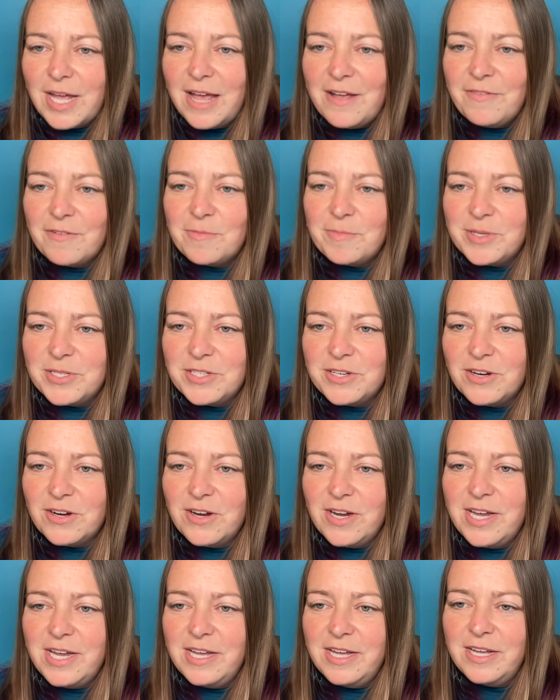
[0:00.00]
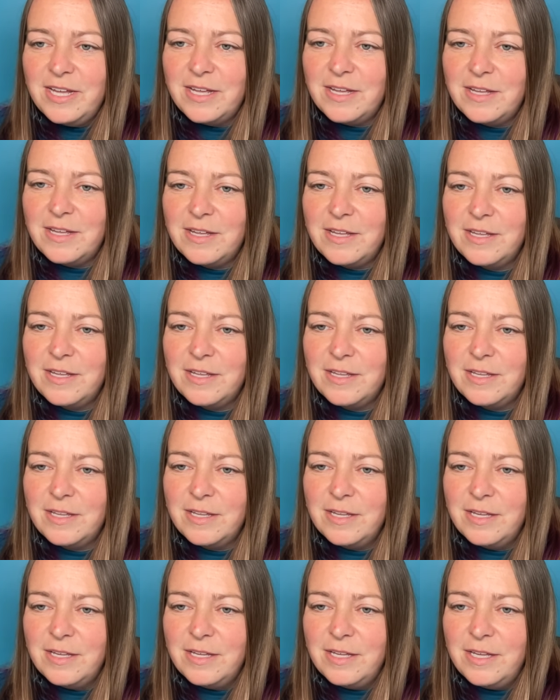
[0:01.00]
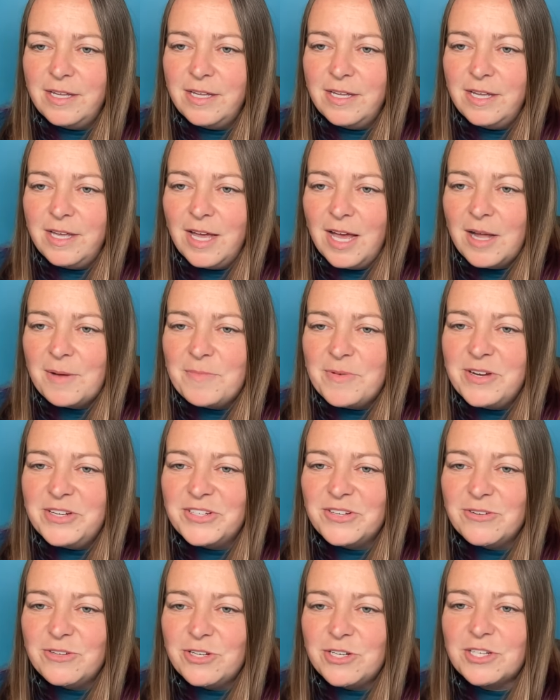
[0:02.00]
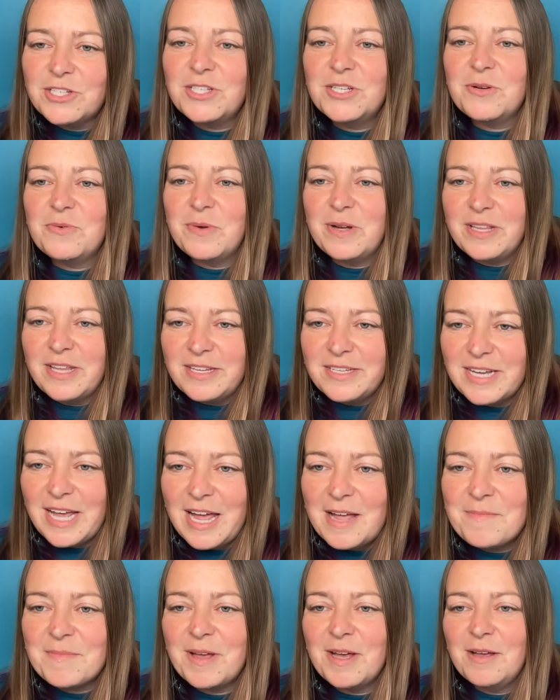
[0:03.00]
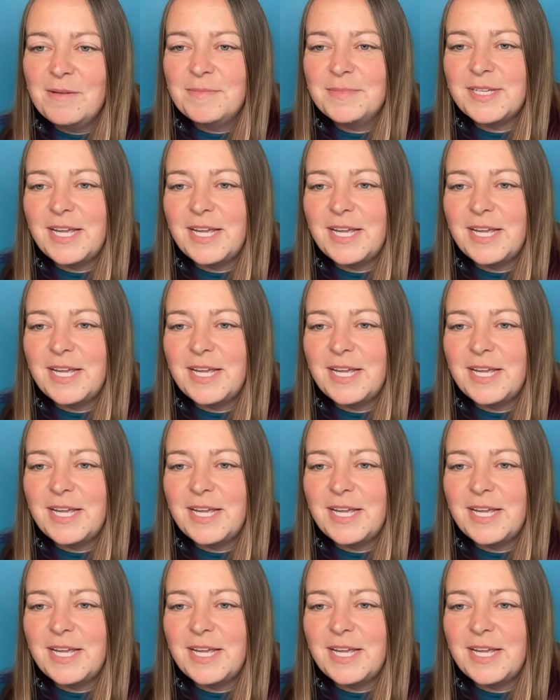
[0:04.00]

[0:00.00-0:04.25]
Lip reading: from Missouri. I'm researching so when the time comes,